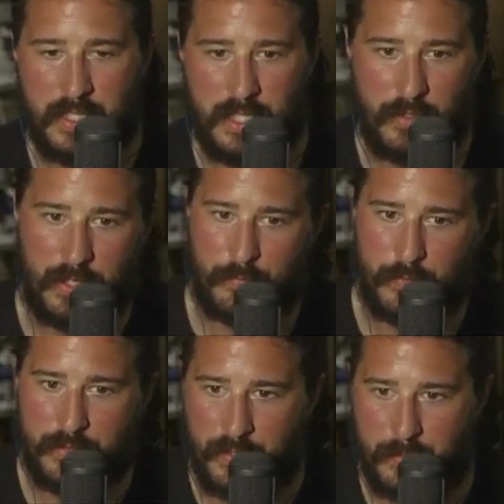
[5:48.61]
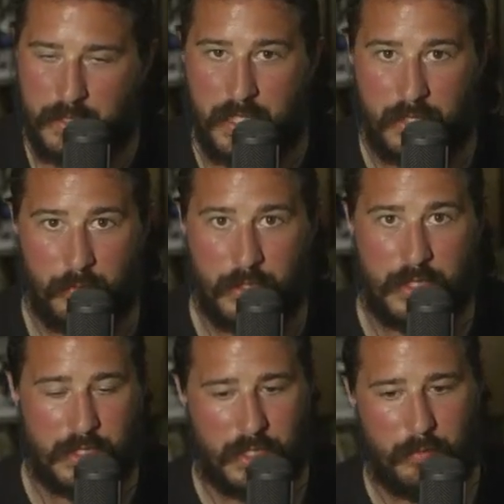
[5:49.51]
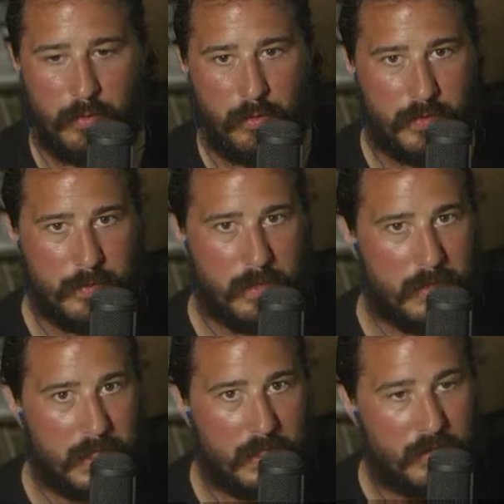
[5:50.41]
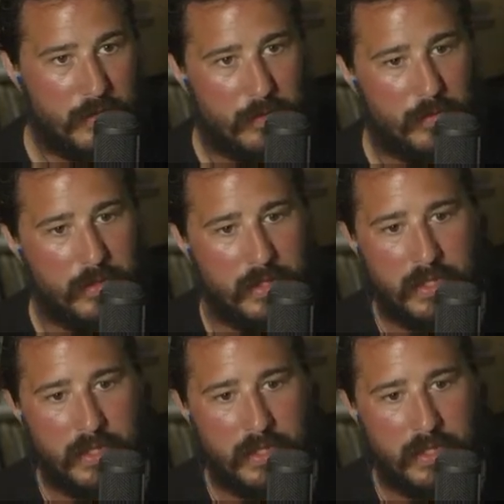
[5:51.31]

I don't have revamped yet, which I will hopefully maybe get soon.